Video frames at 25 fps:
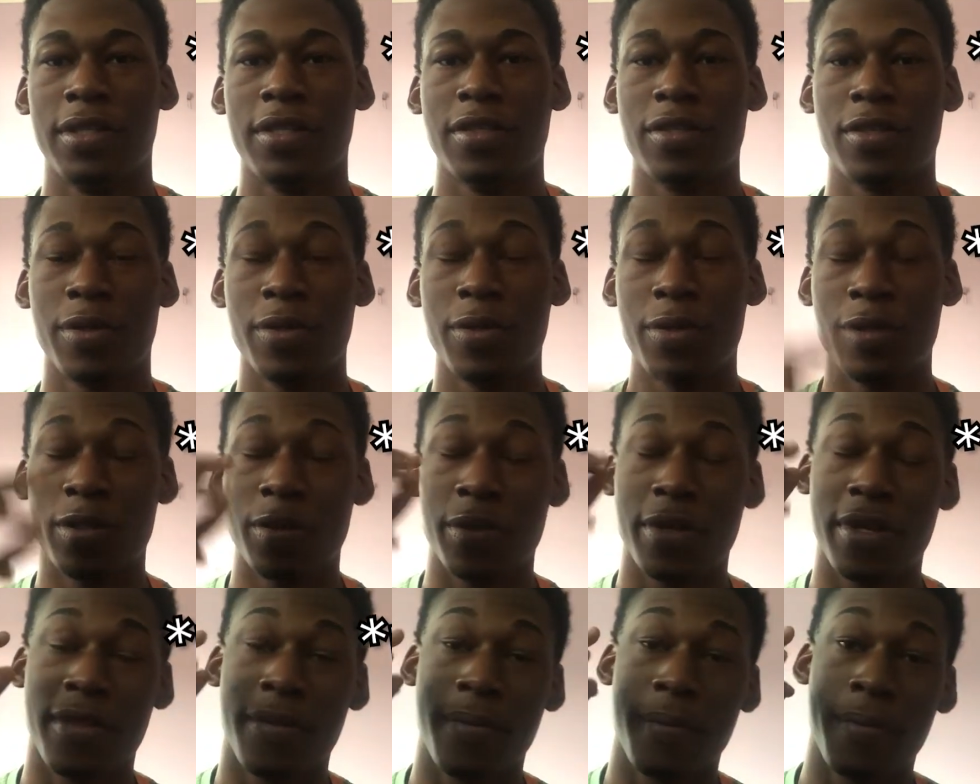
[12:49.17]
So those
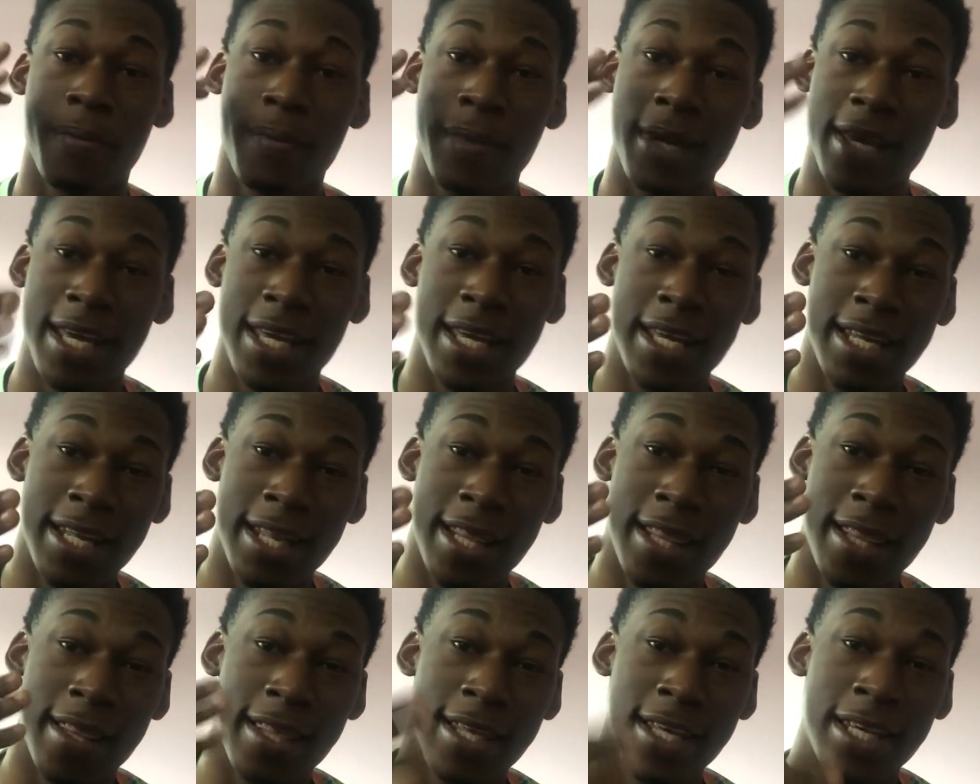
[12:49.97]
were the main
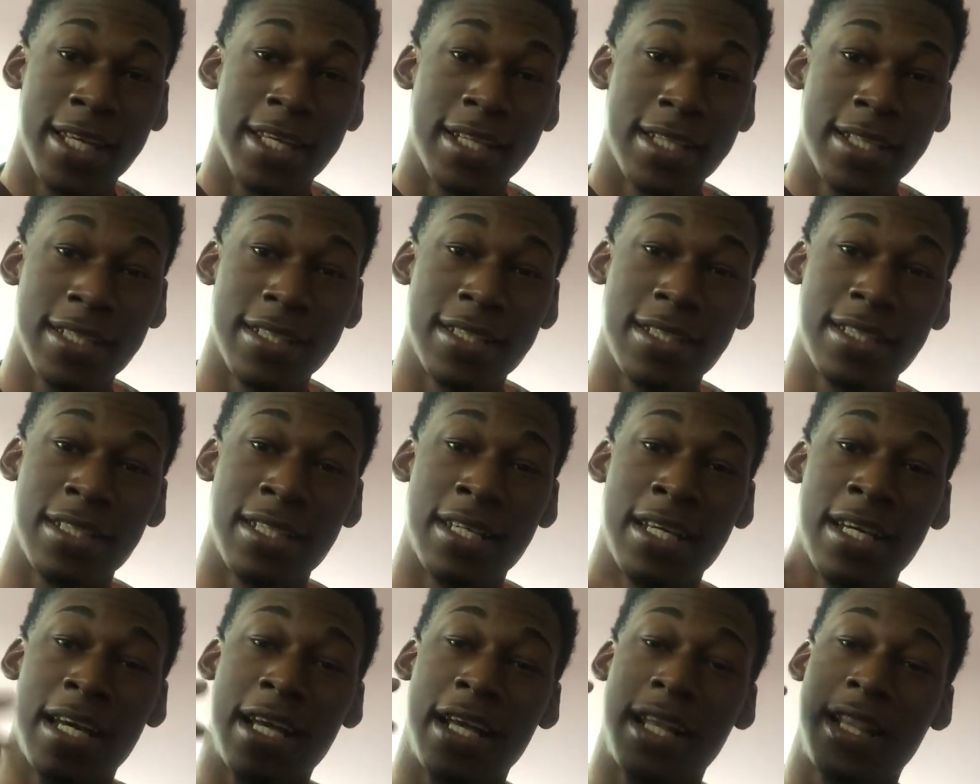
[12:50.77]
things
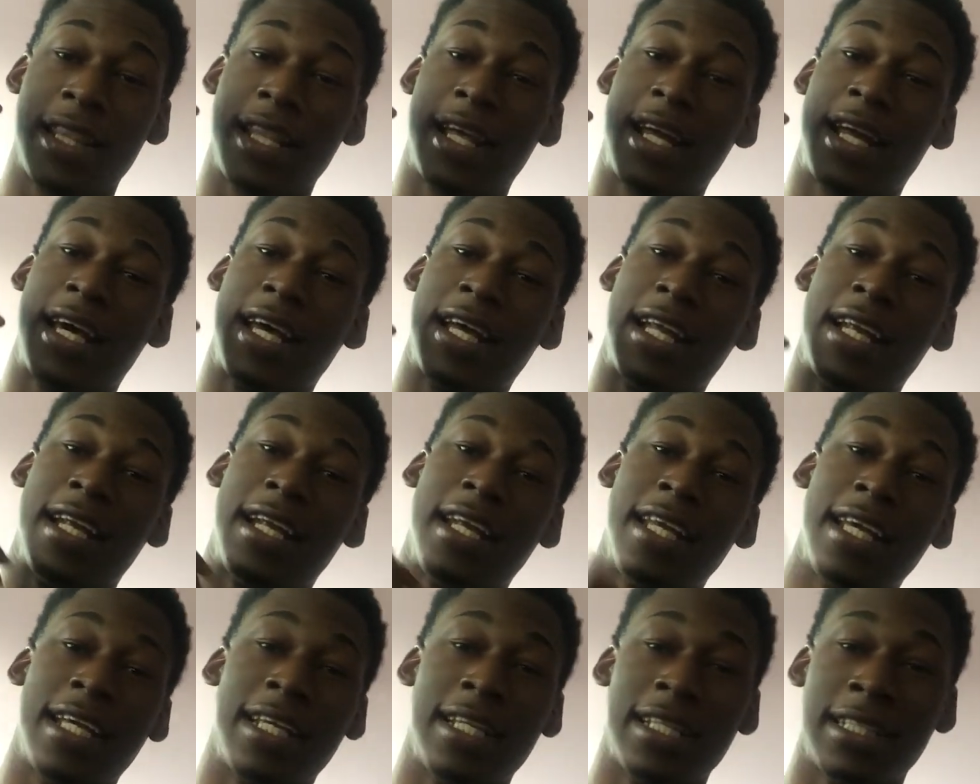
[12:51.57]
that I
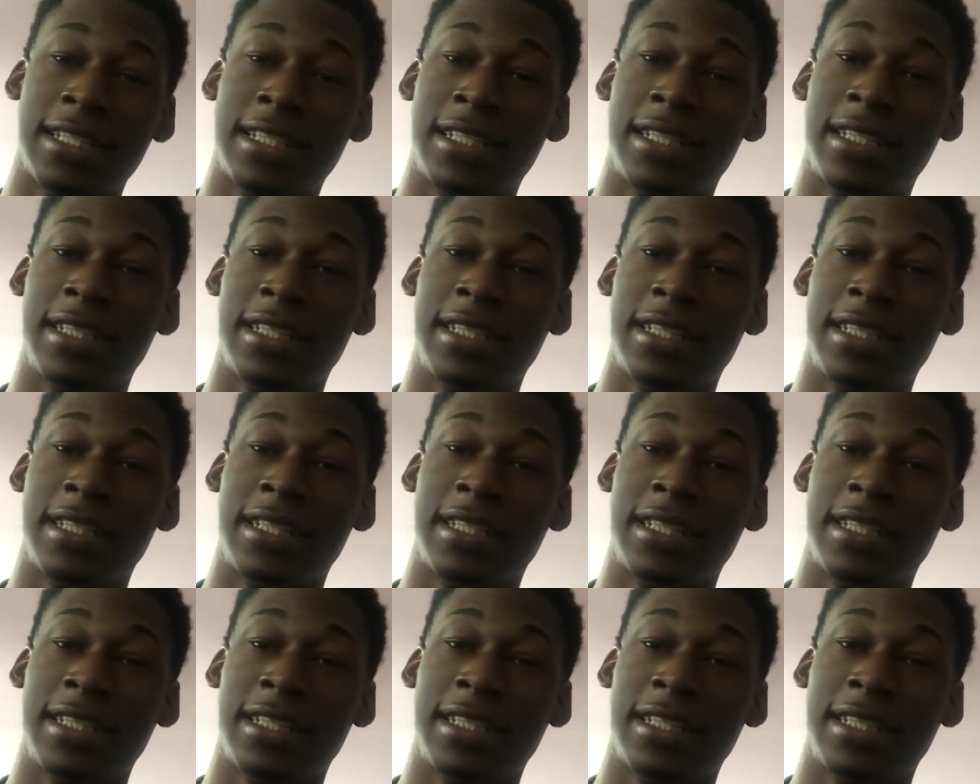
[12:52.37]
did